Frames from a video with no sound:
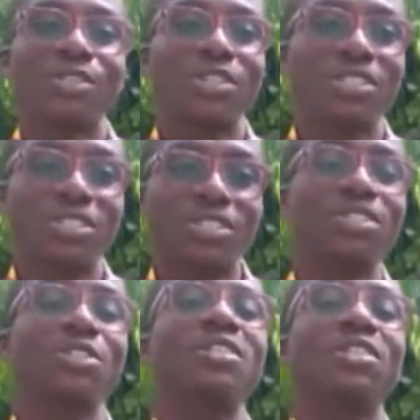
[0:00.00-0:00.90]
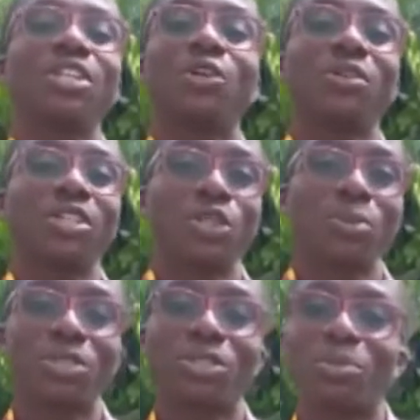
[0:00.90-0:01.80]
Just click on the
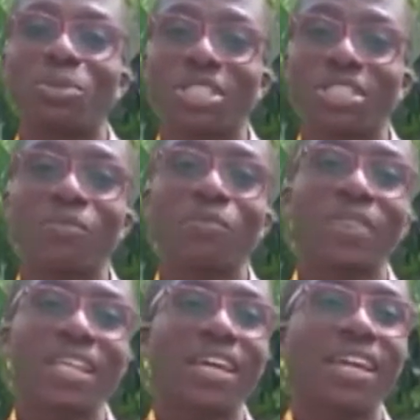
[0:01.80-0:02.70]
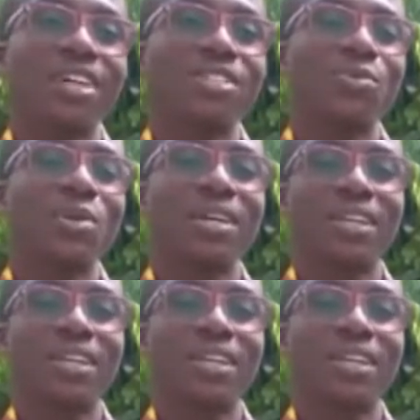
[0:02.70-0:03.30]
subscription button and as well